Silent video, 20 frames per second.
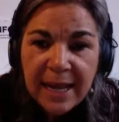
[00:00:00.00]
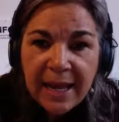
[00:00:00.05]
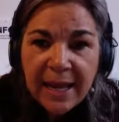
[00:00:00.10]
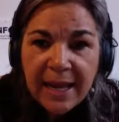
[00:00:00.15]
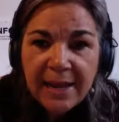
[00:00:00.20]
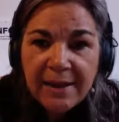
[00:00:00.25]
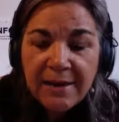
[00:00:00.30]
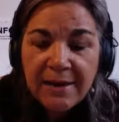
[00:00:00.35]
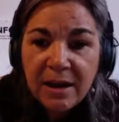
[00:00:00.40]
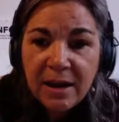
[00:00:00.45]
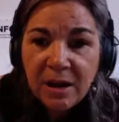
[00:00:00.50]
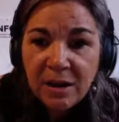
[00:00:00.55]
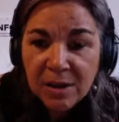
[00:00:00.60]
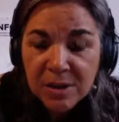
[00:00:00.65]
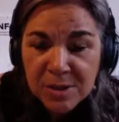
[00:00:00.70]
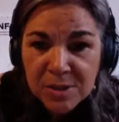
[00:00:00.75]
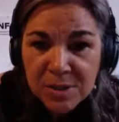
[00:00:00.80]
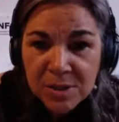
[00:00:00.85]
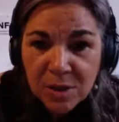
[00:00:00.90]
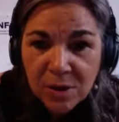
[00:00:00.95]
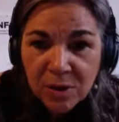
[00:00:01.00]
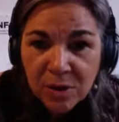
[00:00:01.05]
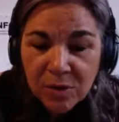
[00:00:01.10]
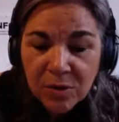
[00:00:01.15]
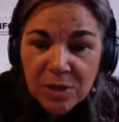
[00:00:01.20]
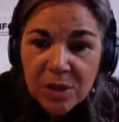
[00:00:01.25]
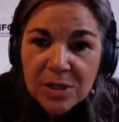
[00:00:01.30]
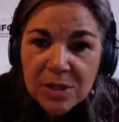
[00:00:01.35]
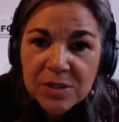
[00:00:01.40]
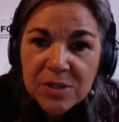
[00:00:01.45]
and
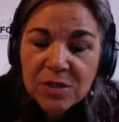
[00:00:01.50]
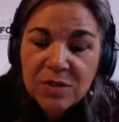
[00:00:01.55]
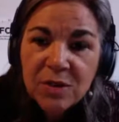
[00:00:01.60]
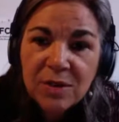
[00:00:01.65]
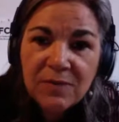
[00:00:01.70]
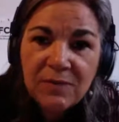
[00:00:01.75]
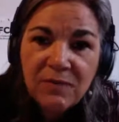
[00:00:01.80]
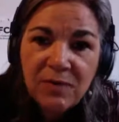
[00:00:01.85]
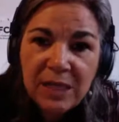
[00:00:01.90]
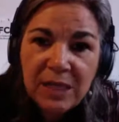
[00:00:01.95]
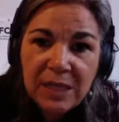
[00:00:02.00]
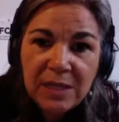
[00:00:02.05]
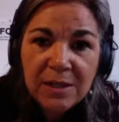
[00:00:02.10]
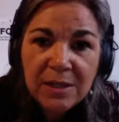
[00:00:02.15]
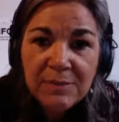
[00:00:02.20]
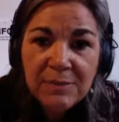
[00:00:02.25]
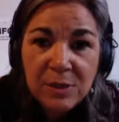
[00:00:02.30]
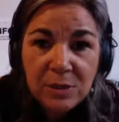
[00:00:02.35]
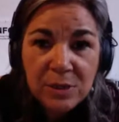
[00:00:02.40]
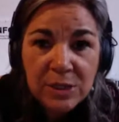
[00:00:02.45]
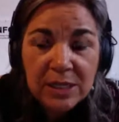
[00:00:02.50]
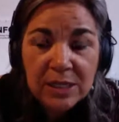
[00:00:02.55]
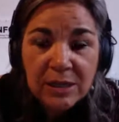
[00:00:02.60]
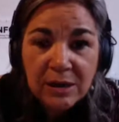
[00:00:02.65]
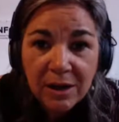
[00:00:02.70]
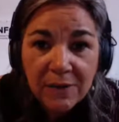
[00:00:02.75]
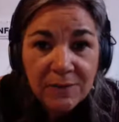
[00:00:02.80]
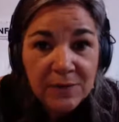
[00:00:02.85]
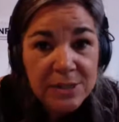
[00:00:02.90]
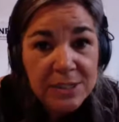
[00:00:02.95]
also to convene community
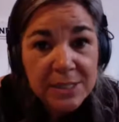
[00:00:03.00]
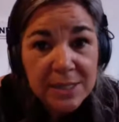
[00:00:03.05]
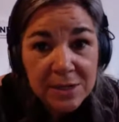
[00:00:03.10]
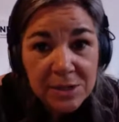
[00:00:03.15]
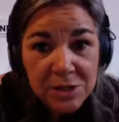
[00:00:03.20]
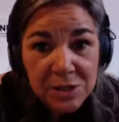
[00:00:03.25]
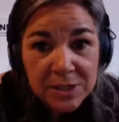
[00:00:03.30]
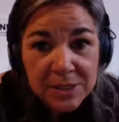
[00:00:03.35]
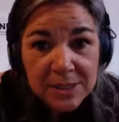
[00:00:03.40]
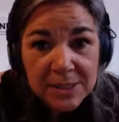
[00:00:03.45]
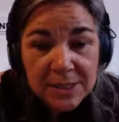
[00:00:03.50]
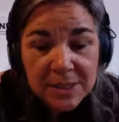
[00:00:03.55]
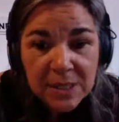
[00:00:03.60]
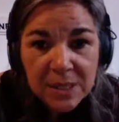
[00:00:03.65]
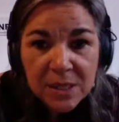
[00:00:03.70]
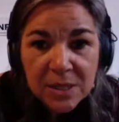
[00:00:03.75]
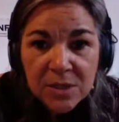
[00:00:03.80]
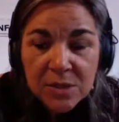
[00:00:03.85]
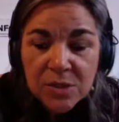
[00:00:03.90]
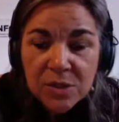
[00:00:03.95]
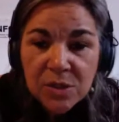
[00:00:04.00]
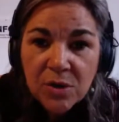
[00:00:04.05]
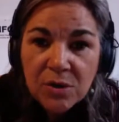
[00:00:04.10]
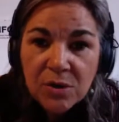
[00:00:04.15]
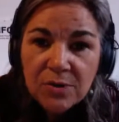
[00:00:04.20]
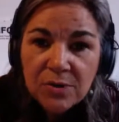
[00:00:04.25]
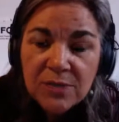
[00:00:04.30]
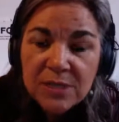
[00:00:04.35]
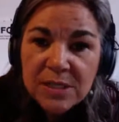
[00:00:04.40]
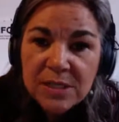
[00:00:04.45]
conversations. So
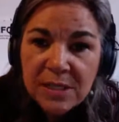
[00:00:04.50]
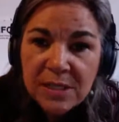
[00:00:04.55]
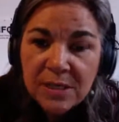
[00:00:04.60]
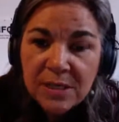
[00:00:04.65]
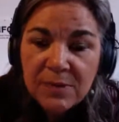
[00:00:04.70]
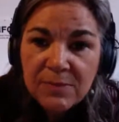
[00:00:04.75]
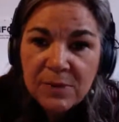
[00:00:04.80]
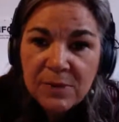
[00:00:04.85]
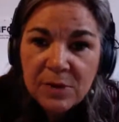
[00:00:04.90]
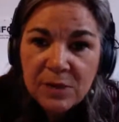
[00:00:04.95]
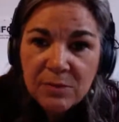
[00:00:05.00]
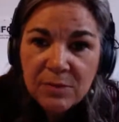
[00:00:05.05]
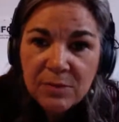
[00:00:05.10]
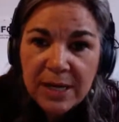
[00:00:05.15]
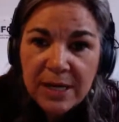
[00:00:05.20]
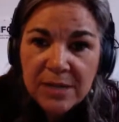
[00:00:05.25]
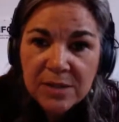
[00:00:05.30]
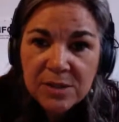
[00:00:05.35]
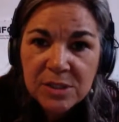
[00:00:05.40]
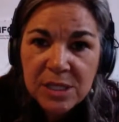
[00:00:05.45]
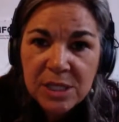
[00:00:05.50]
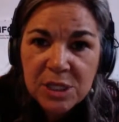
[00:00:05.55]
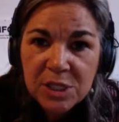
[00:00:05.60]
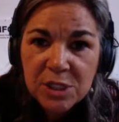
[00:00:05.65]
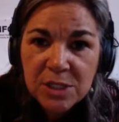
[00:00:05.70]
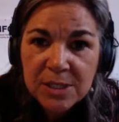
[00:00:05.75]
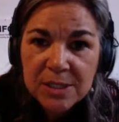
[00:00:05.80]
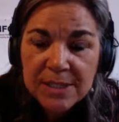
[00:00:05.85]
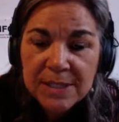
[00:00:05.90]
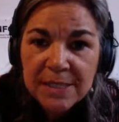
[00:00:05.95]
you've seen community radio
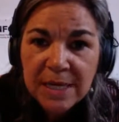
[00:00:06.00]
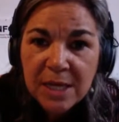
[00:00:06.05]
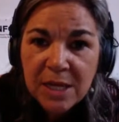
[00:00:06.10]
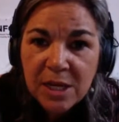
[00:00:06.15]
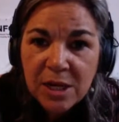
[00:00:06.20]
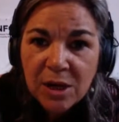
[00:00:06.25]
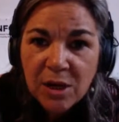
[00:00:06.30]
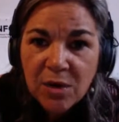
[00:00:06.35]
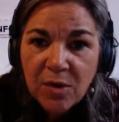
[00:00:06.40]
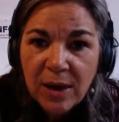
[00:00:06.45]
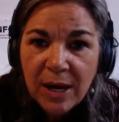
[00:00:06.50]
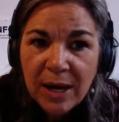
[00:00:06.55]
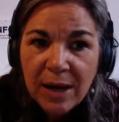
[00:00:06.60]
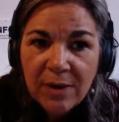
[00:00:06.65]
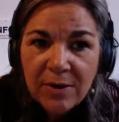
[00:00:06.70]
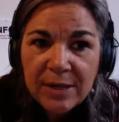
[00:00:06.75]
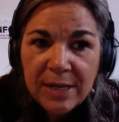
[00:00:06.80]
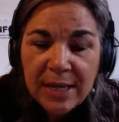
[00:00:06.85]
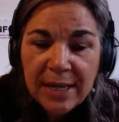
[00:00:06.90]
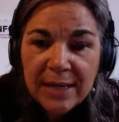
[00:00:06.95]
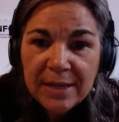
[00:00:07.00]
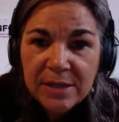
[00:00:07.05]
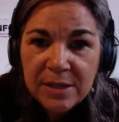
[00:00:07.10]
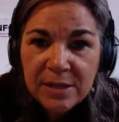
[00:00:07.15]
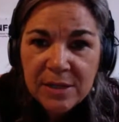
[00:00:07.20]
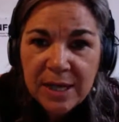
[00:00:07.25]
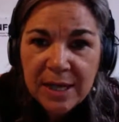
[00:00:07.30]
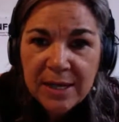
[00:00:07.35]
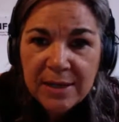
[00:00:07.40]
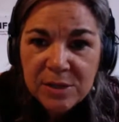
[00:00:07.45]
stations go out and
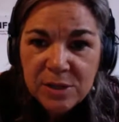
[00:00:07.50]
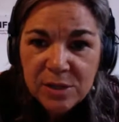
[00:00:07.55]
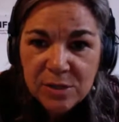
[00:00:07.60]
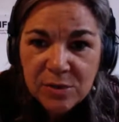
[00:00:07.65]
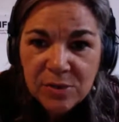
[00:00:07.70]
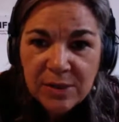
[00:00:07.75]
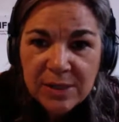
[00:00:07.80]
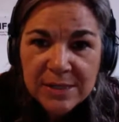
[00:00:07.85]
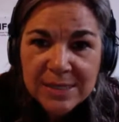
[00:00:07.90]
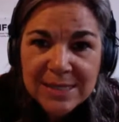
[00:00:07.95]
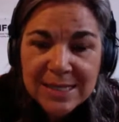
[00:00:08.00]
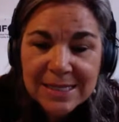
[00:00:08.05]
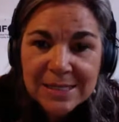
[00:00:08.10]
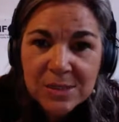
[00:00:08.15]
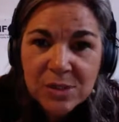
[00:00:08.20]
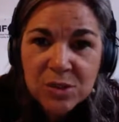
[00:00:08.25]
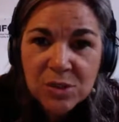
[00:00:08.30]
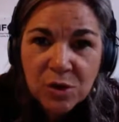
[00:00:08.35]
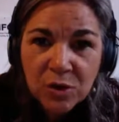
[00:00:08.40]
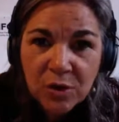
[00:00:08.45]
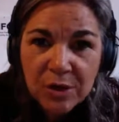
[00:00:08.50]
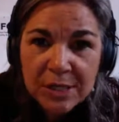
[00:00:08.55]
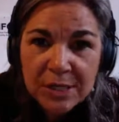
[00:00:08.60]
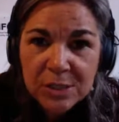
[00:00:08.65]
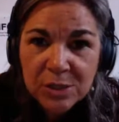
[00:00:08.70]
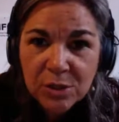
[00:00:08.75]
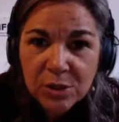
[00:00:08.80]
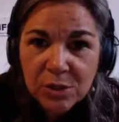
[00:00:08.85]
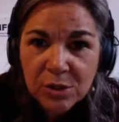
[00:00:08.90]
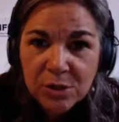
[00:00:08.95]
do things like story
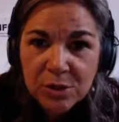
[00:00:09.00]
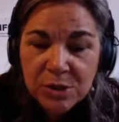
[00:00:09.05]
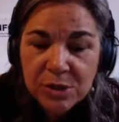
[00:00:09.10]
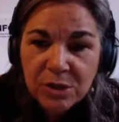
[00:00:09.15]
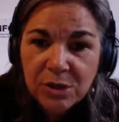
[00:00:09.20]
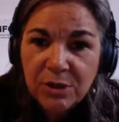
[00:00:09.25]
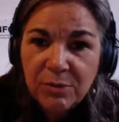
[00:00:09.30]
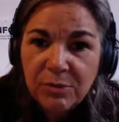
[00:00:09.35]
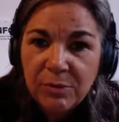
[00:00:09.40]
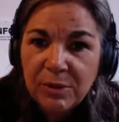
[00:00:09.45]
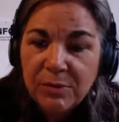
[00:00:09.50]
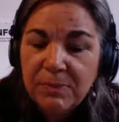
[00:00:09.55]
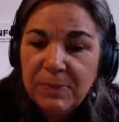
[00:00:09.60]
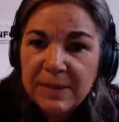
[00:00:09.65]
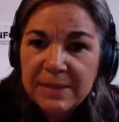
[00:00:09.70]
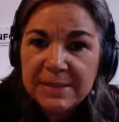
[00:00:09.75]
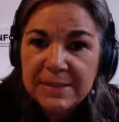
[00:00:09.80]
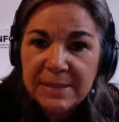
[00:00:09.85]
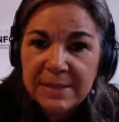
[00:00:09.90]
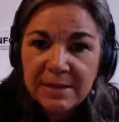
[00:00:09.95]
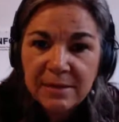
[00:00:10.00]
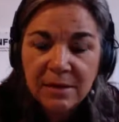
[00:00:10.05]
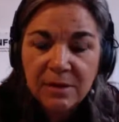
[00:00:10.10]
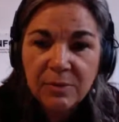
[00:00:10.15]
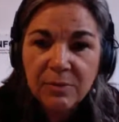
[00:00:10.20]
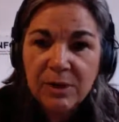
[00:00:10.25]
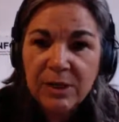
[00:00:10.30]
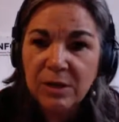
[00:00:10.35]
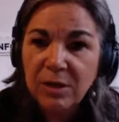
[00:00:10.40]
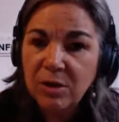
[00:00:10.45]
circles are a real big deal. And
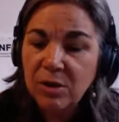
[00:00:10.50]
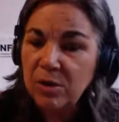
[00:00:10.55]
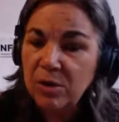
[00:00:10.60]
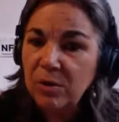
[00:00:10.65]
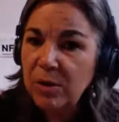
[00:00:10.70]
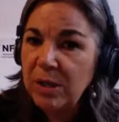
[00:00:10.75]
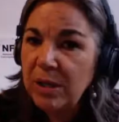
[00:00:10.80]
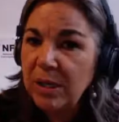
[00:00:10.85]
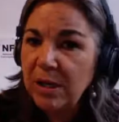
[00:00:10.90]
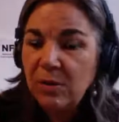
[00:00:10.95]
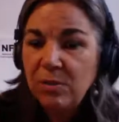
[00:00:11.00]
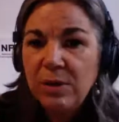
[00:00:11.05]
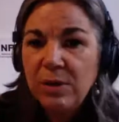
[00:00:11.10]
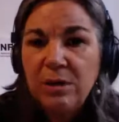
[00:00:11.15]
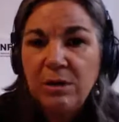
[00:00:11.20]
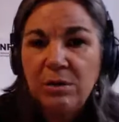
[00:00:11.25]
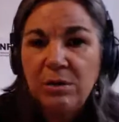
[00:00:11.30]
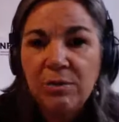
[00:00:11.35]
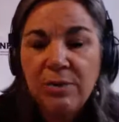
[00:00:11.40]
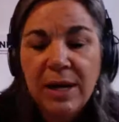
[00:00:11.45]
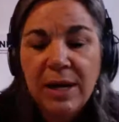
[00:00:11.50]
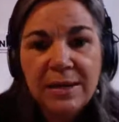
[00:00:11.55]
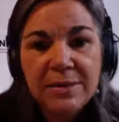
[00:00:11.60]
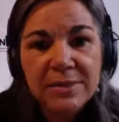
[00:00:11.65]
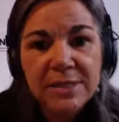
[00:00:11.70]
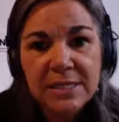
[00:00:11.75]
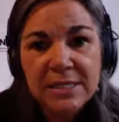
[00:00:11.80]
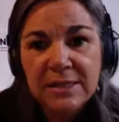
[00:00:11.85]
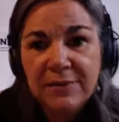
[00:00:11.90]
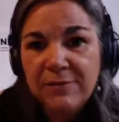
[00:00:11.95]
we go around
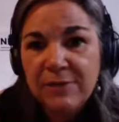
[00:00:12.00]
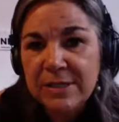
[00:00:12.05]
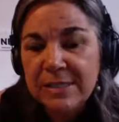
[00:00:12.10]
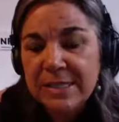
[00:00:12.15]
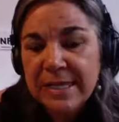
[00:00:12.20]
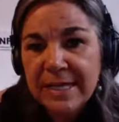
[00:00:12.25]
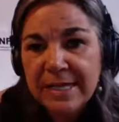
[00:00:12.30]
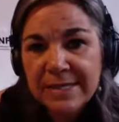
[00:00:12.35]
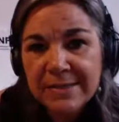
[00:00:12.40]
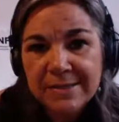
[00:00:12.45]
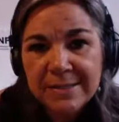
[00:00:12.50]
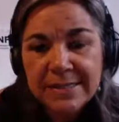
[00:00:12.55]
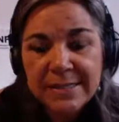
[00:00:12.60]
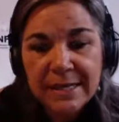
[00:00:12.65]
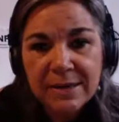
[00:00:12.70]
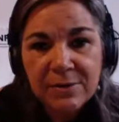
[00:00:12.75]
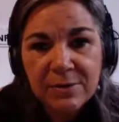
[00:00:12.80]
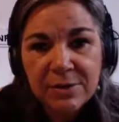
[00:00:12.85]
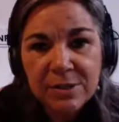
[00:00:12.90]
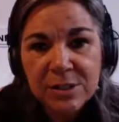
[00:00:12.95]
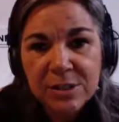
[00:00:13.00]
to different towns that we're